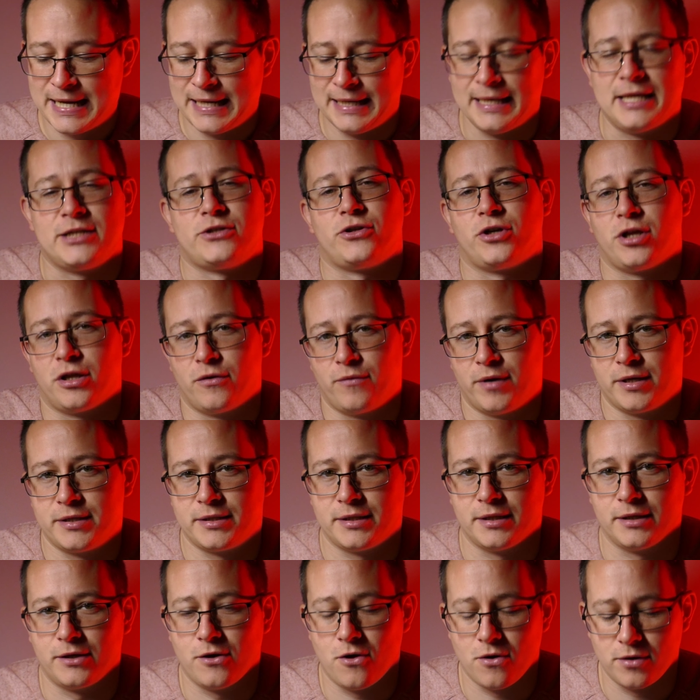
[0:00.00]
Let's look at the rest
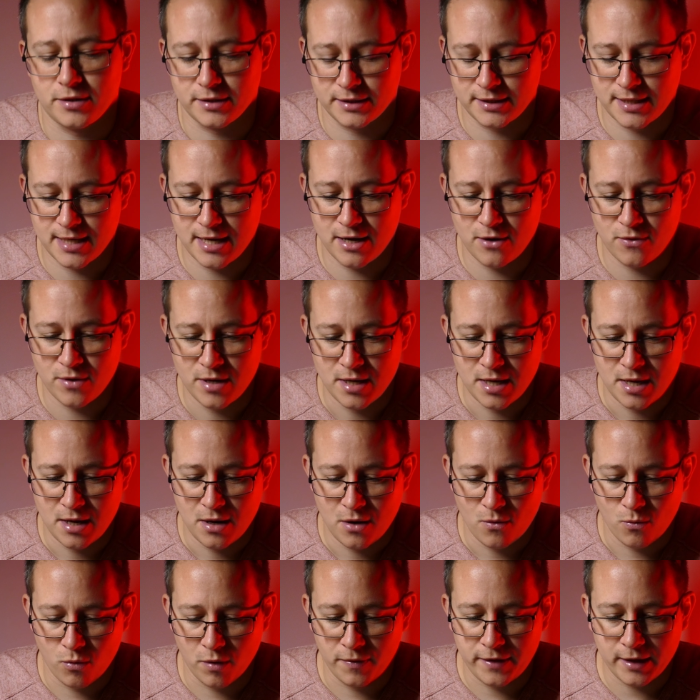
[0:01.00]
of the cons. Now,
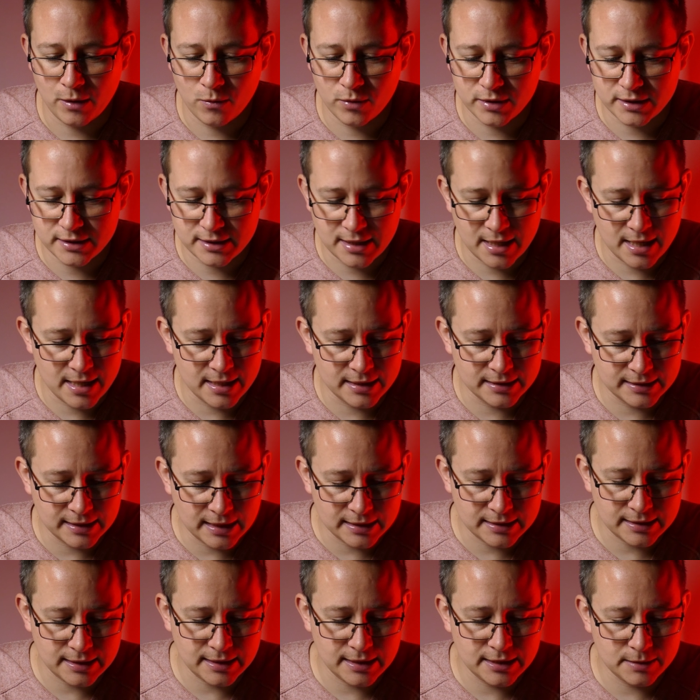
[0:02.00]
one thing I would say is
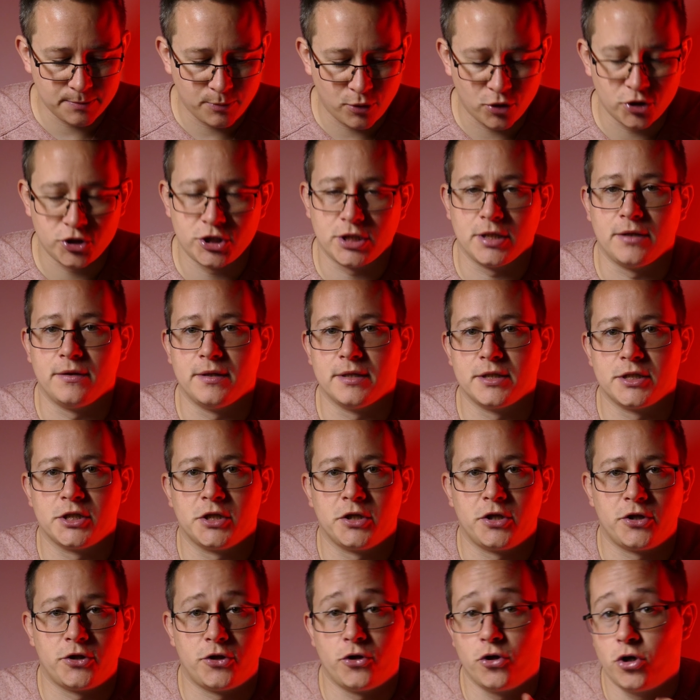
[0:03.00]
ZTE is pushing this
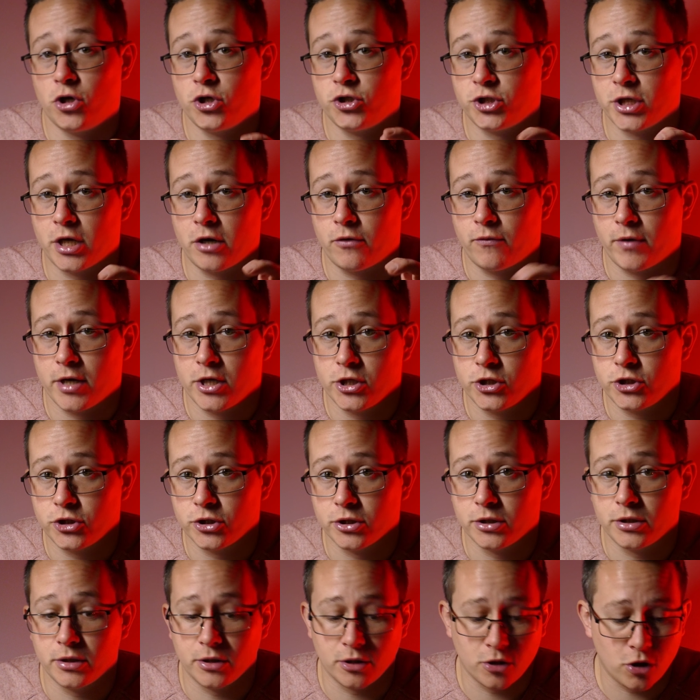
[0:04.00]
3rd
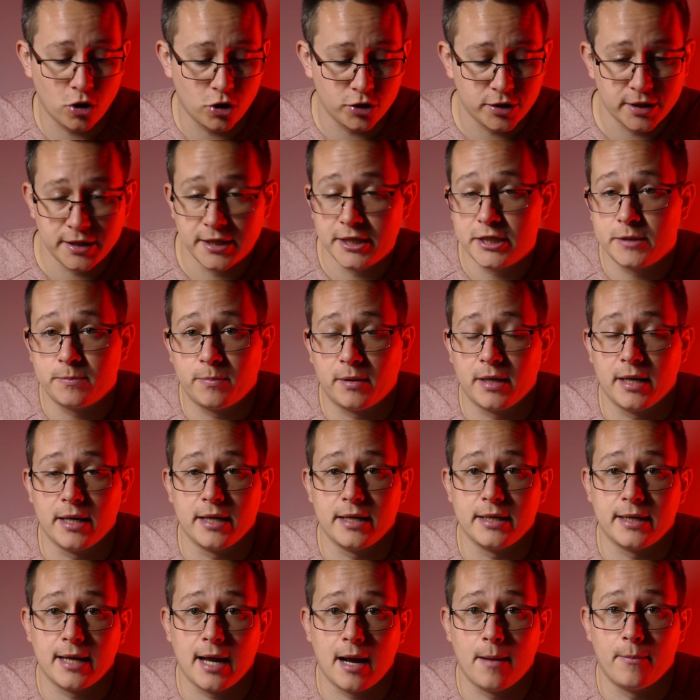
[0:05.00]
generation
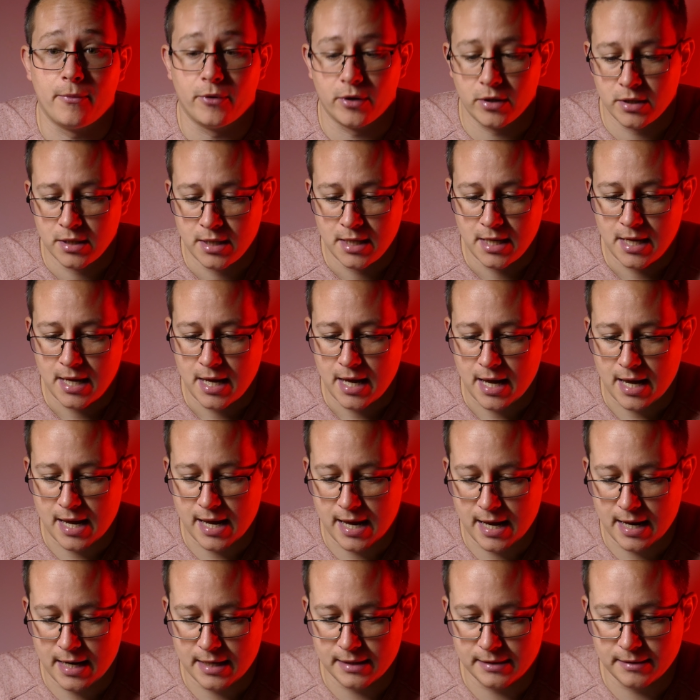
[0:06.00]
on-display camera
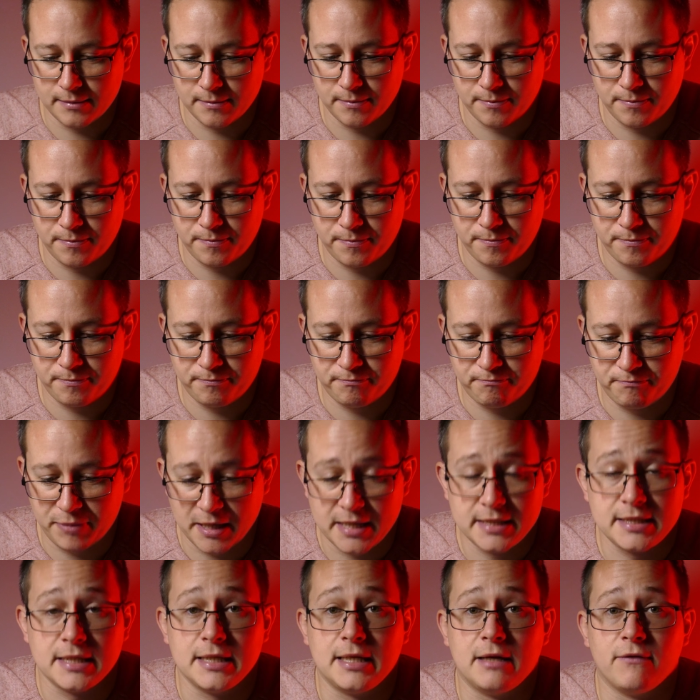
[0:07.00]
and
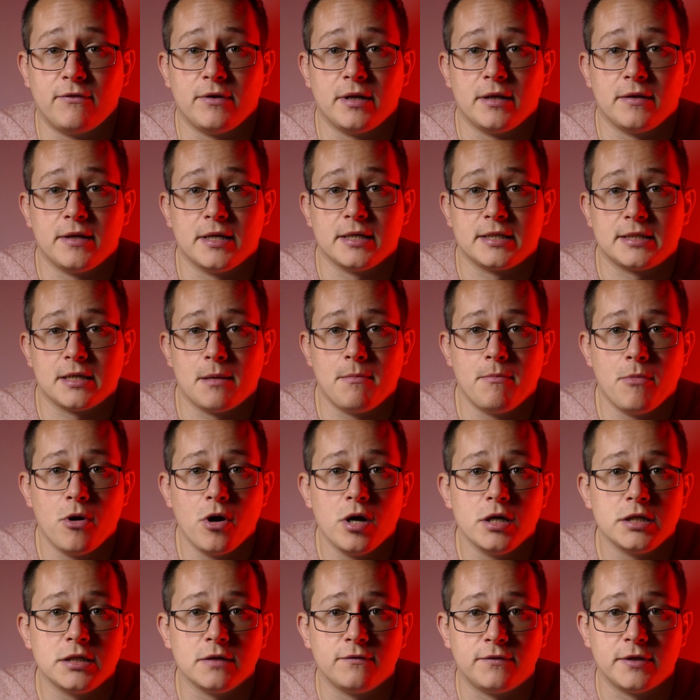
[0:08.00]
basically giving it this
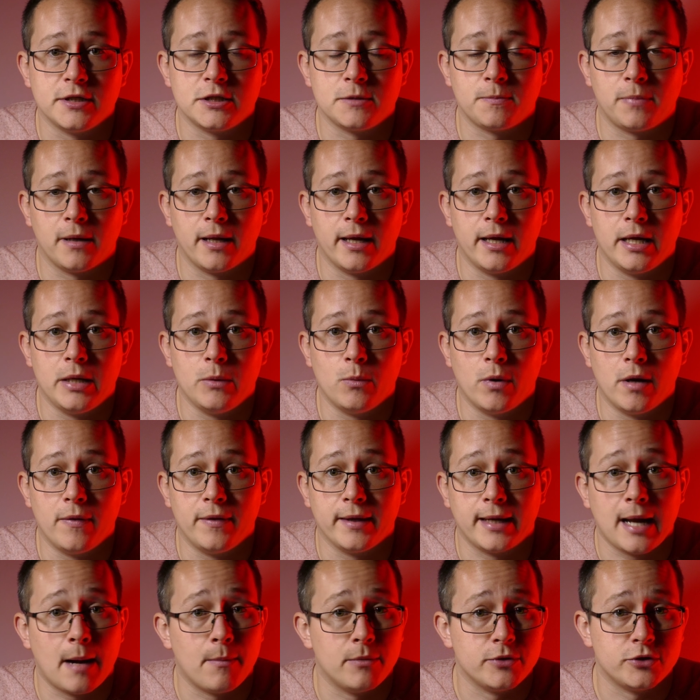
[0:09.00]
immersive display when
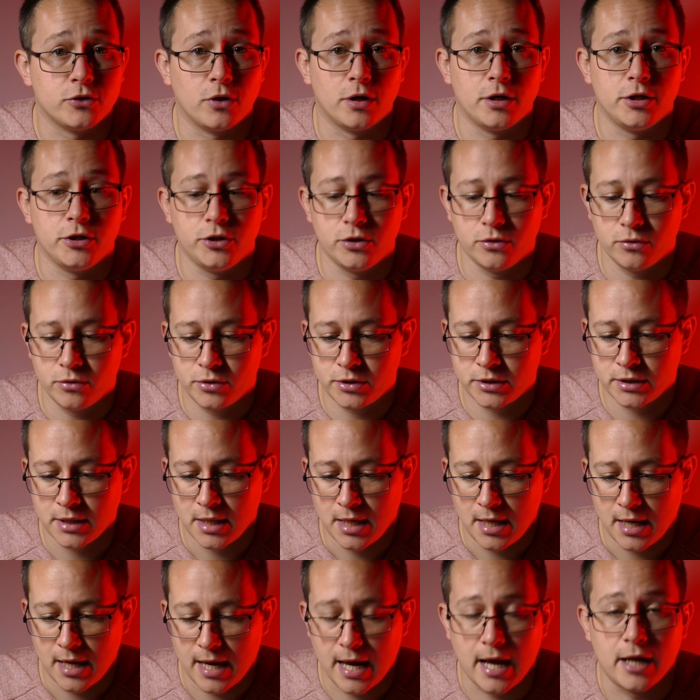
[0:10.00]
the camera's not in use
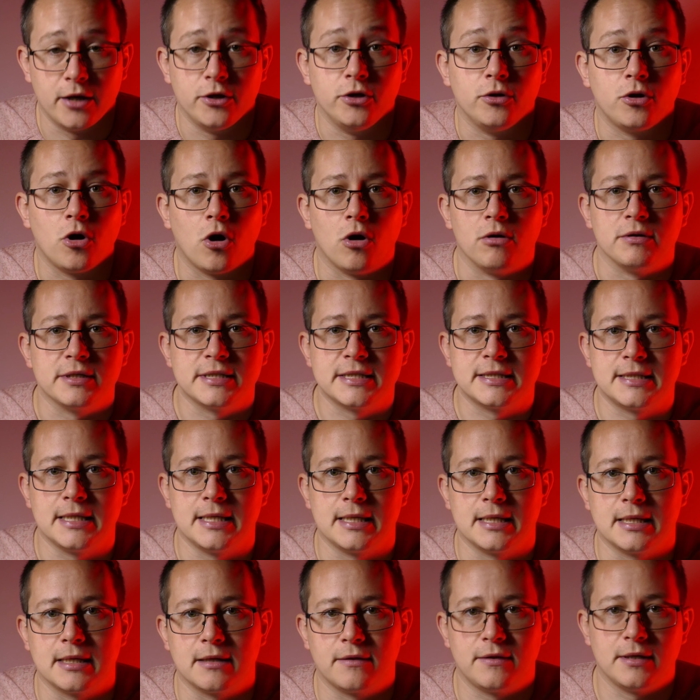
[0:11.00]
and you can't
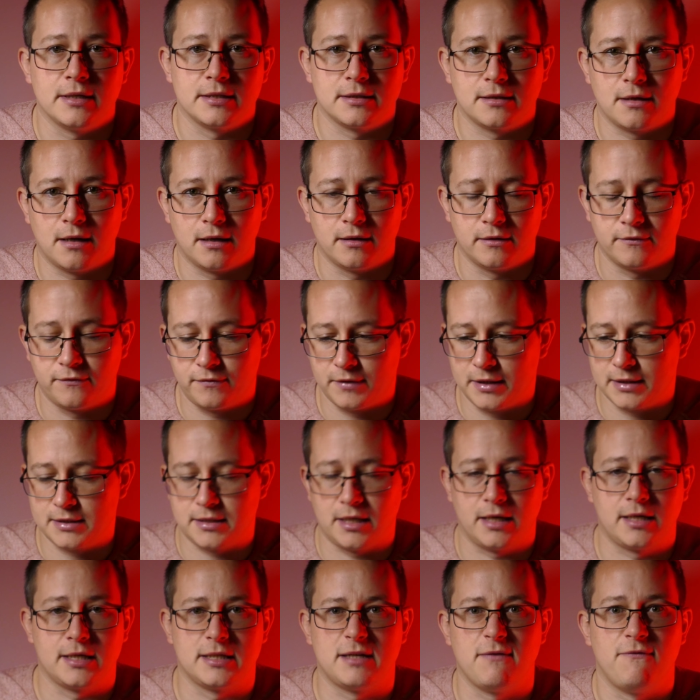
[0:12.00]
see it. It's
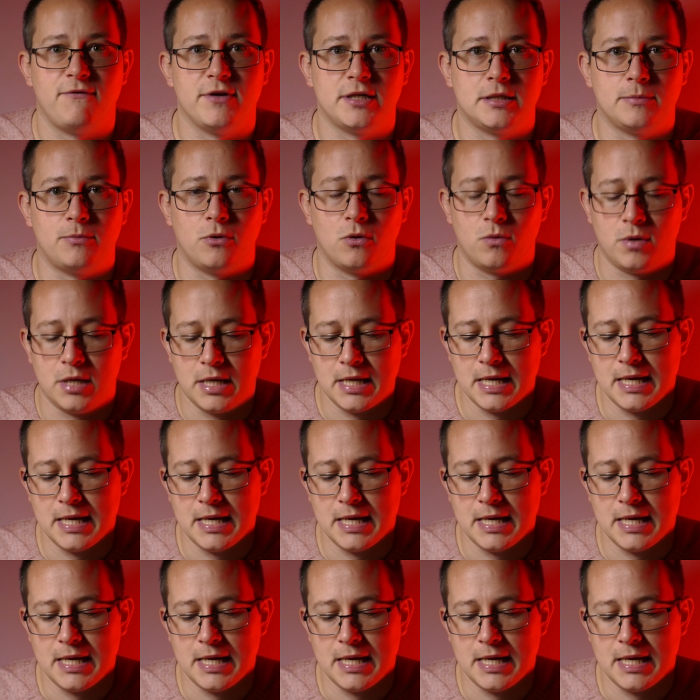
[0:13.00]
like it's invisible.